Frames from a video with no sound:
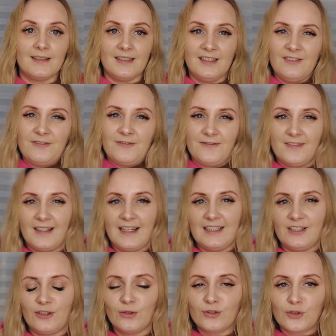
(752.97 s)
if I
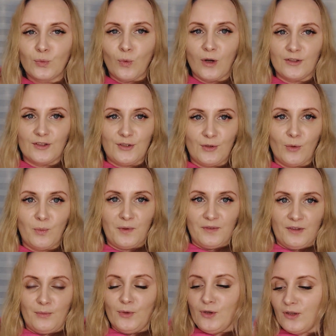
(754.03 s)
don't want to
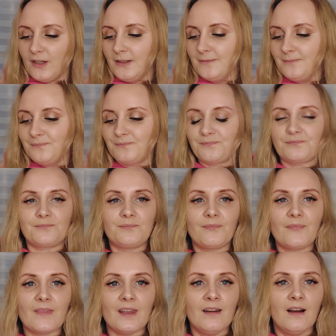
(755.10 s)
open the book,
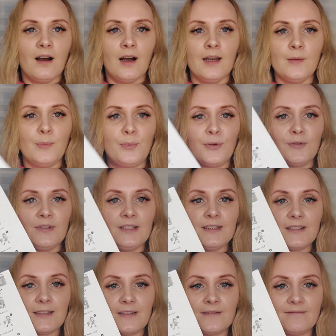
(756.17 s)
I
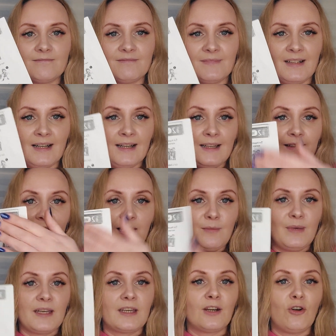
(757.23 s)

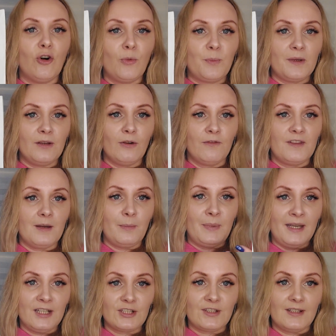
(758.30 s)
make a copy of that
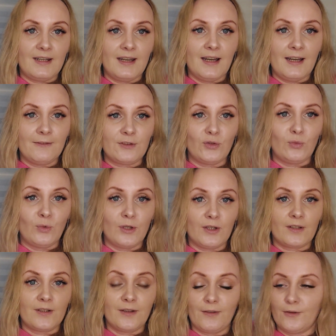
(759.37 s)
page that I have to
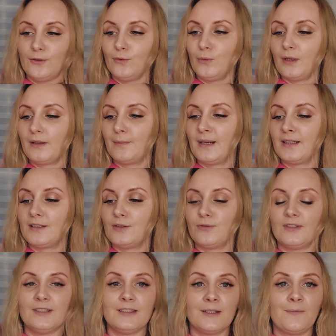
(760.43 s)
work through with my
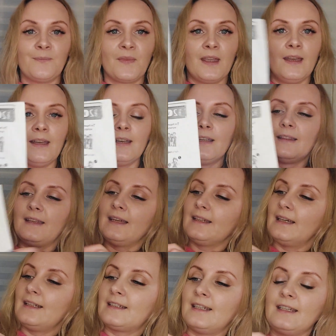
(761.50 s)
student. Then
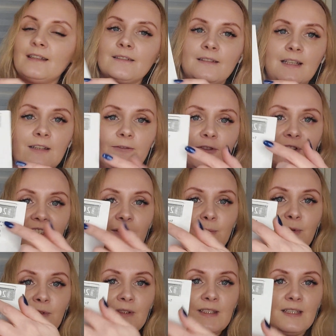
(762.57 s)
I take, like, for
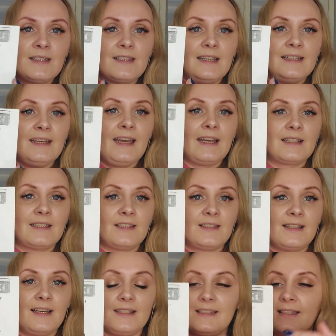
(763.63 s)
example, this is an
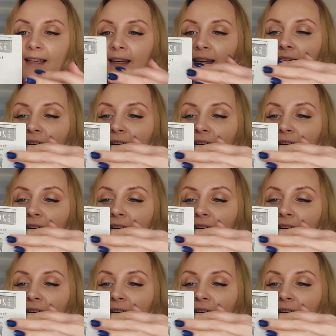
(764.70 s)
exercise.